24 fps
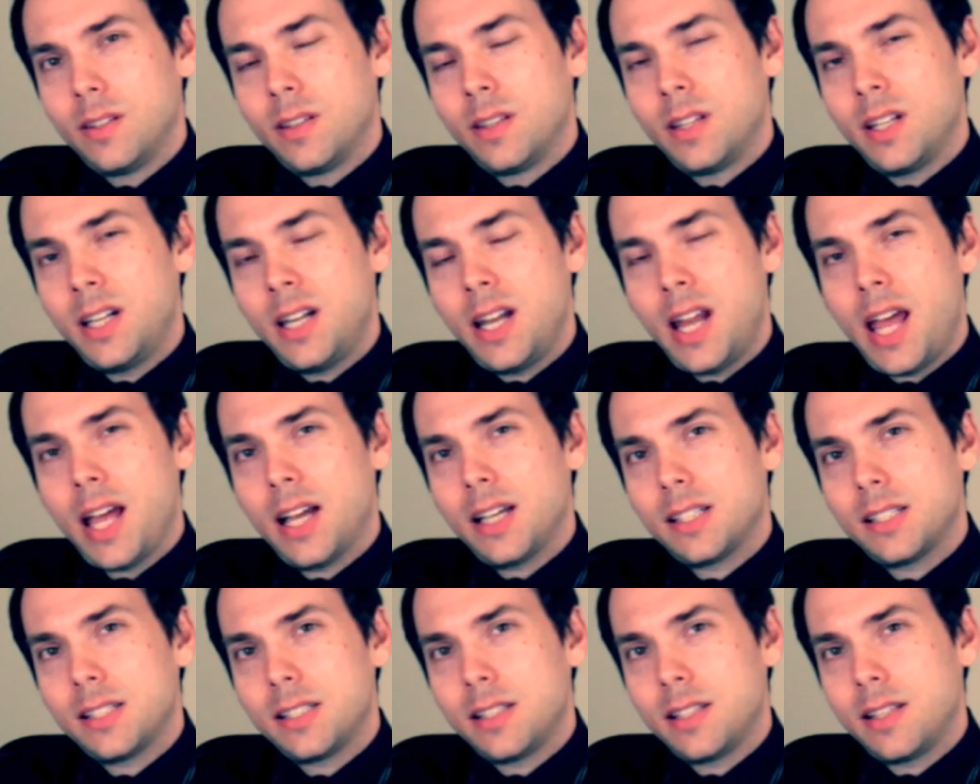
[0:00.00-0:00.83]
The
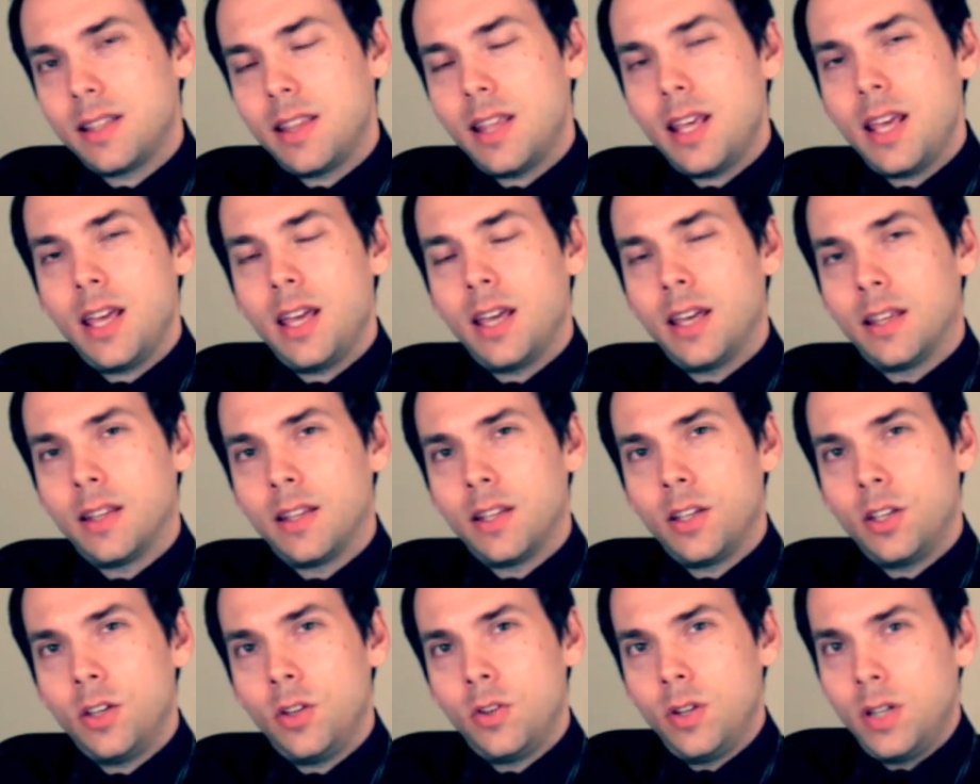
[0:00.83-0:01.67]
next thing
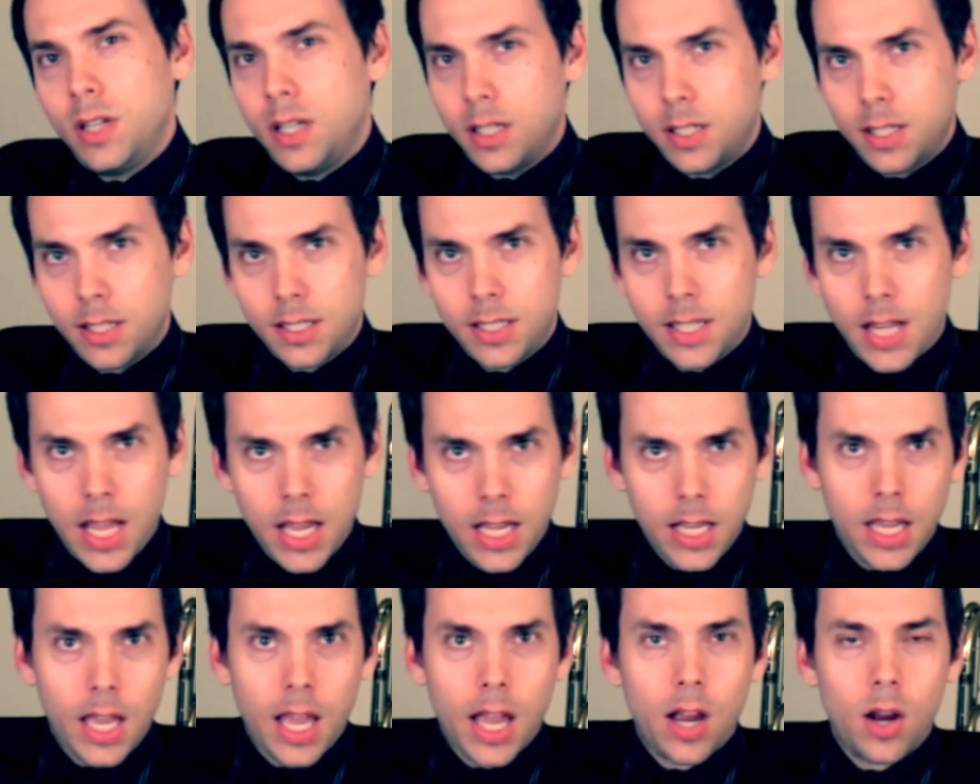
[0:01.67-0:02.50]
that you need to
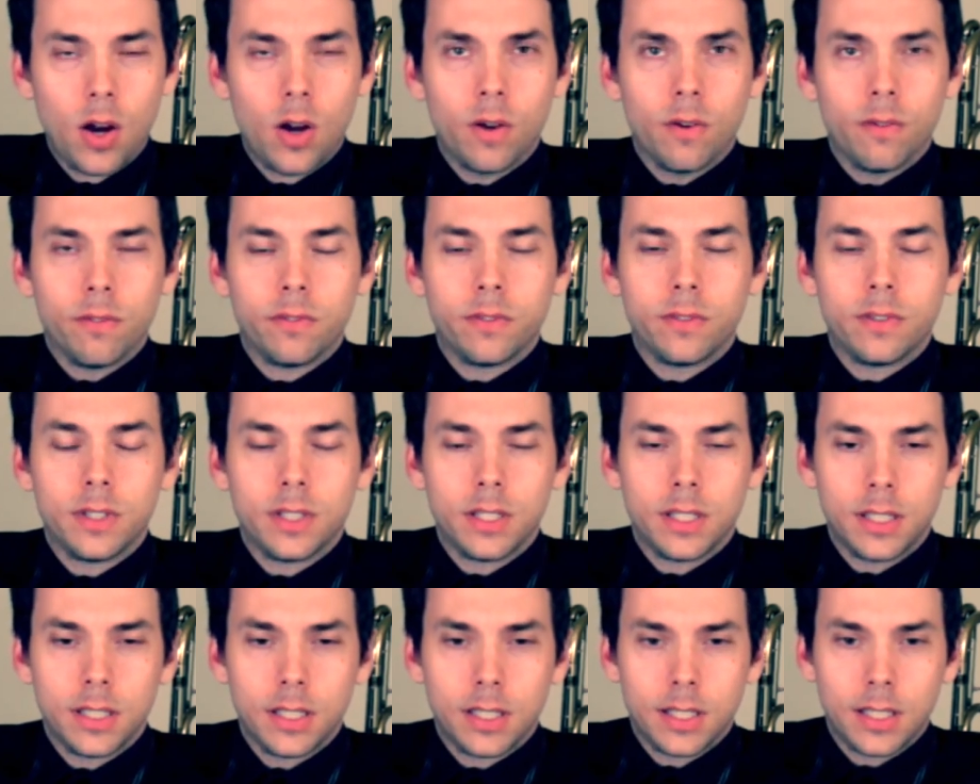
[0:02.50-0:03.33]
take care of
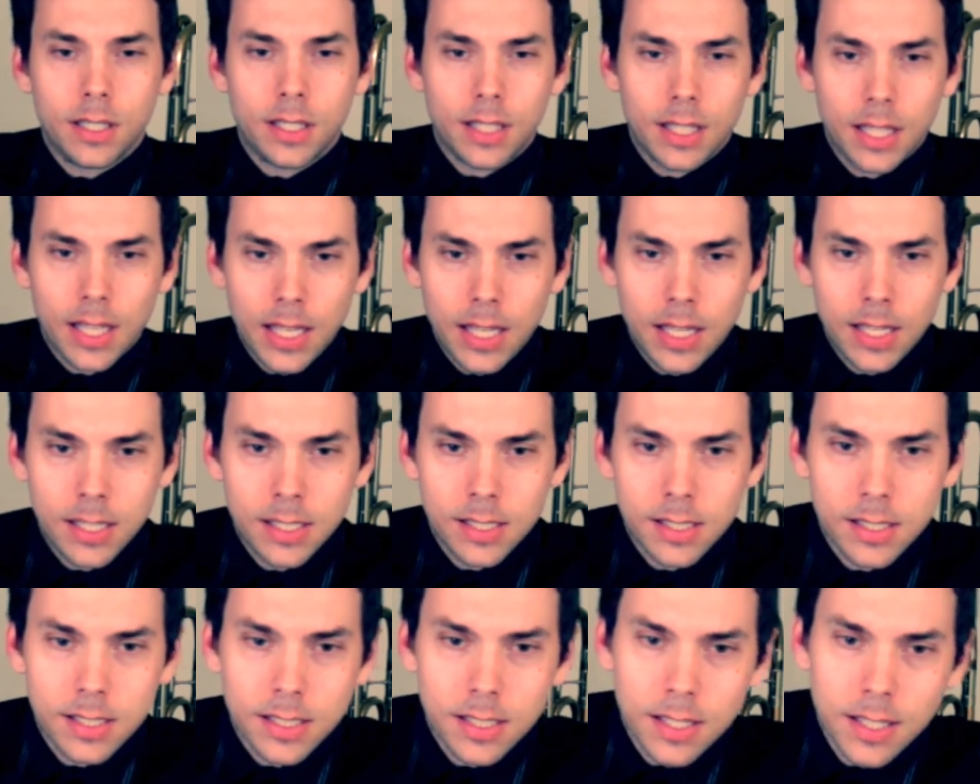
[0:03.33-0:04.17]

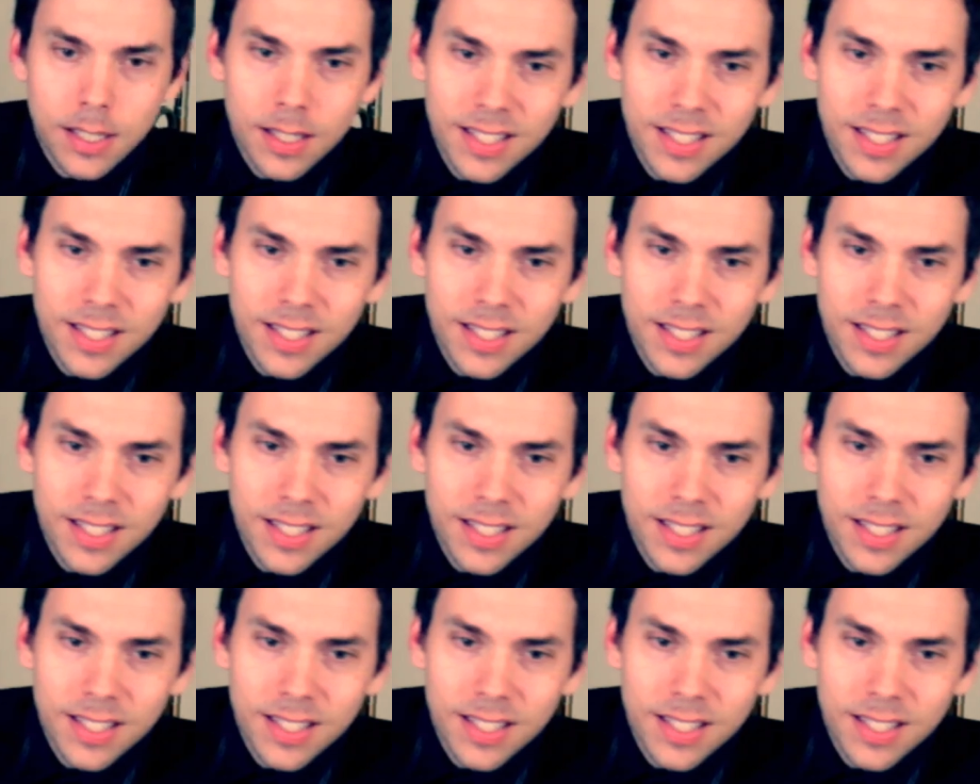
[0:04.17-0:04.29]
is